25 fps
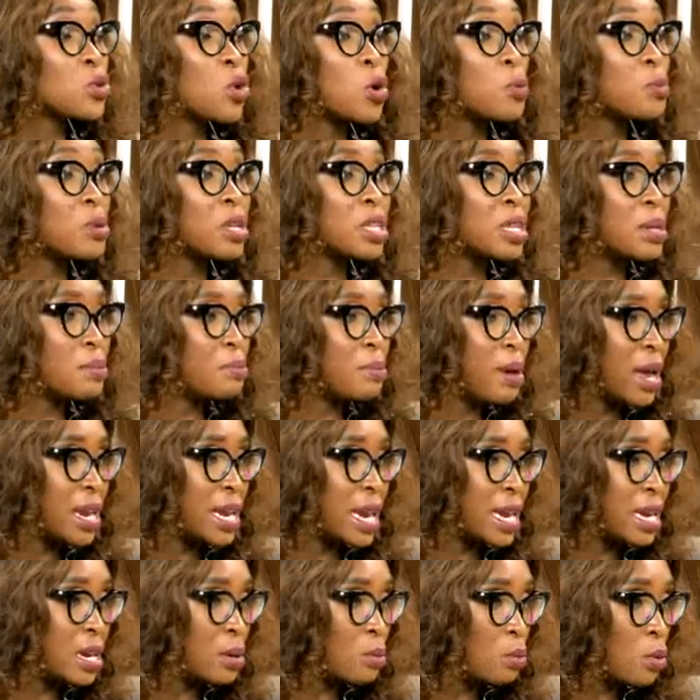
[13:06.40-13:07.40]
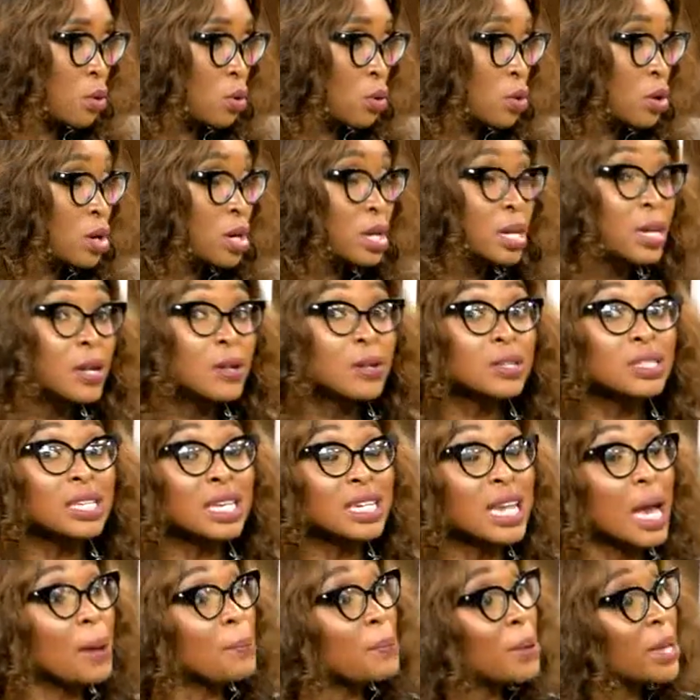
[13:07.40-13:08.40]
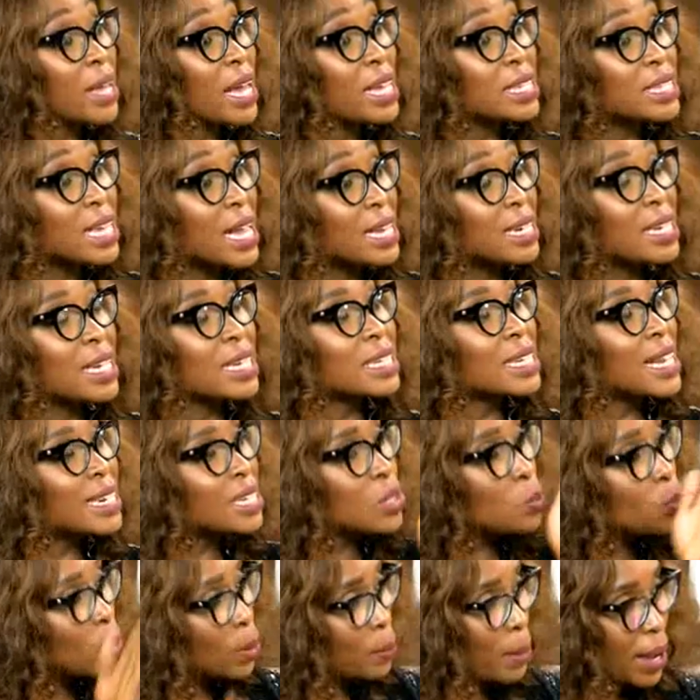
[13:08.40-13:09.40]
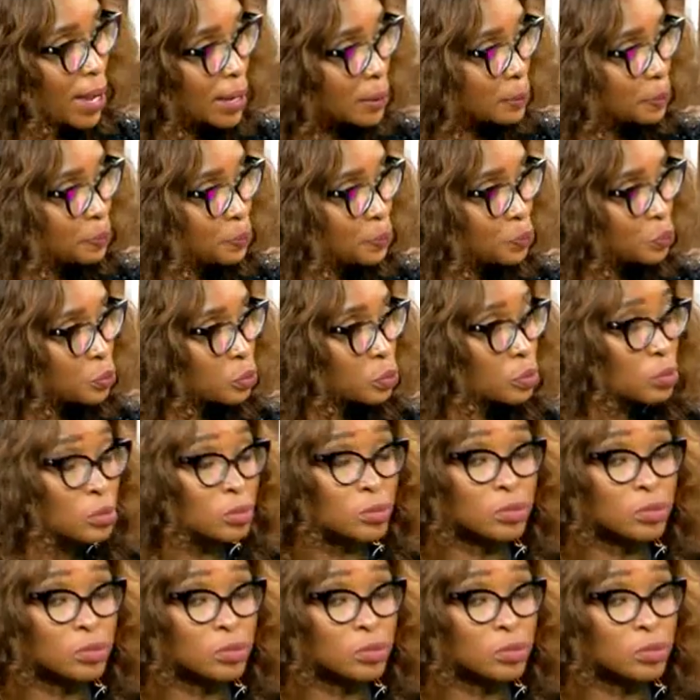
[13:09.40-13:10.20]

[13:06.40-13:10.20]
go meet the men anymore. Say their biggest headache now the women. It's true